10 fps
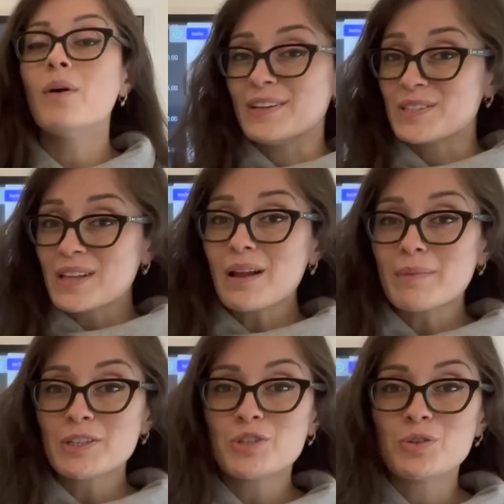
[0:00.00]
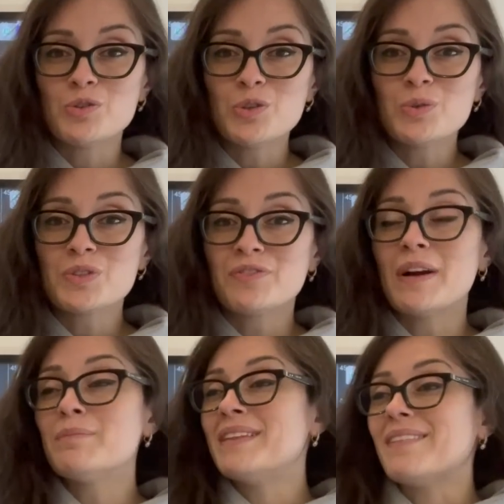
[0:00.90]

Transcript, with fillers: There is not much to choose from.